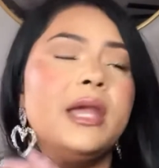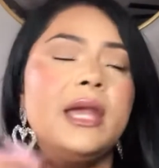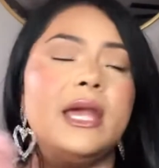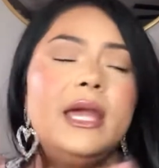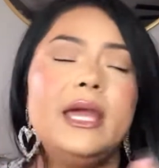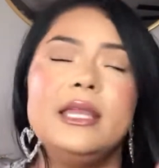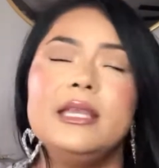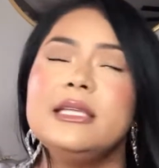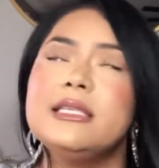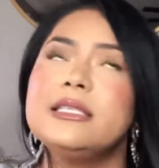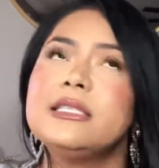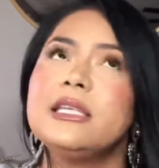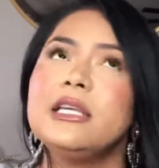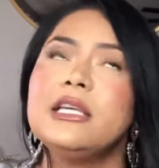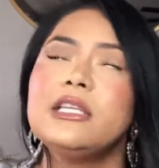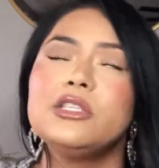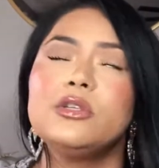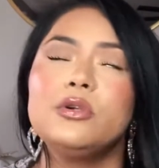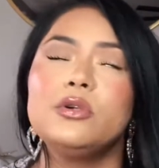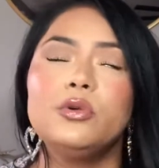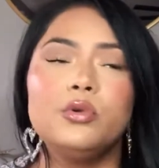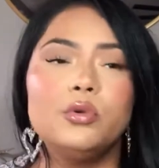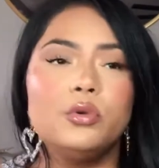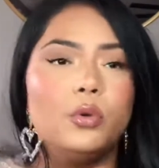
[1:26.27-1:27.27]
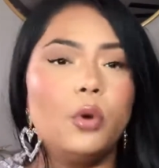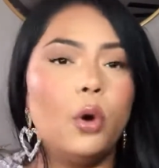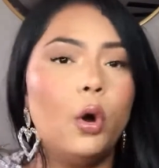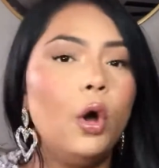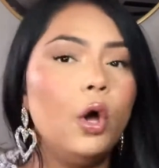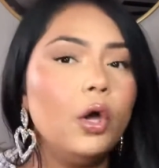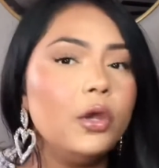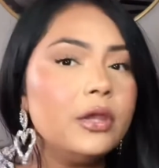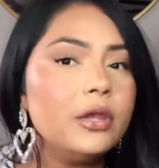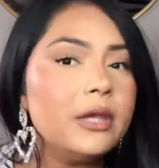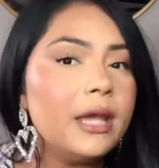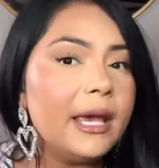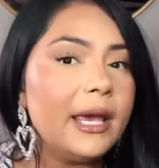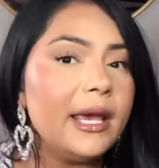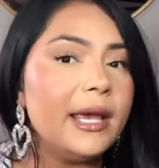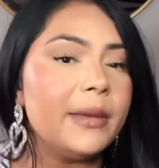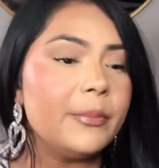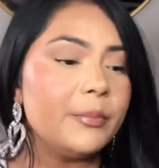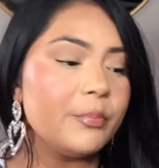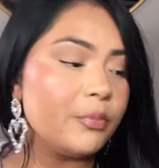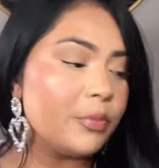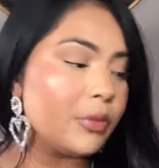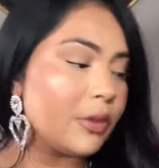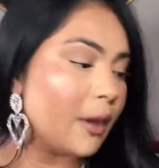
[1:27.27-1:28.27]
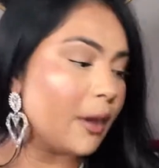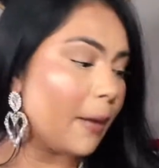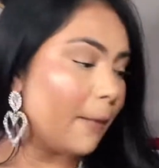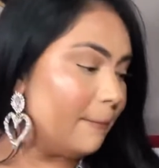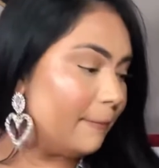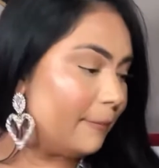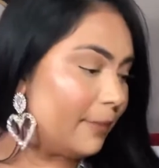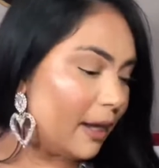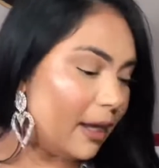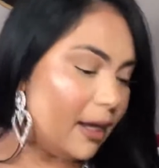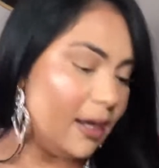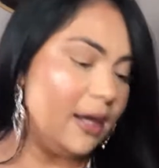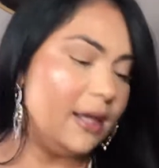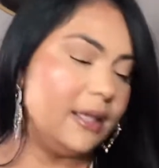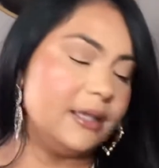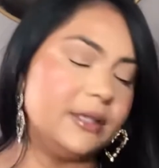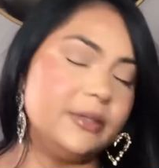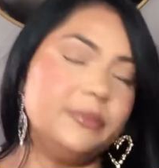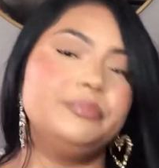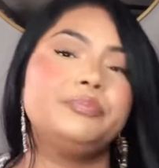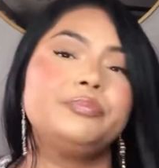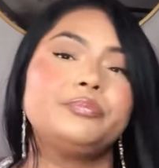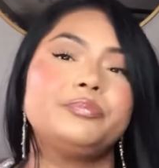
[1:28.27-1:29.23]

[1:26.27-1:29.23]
and it stays on you all day. But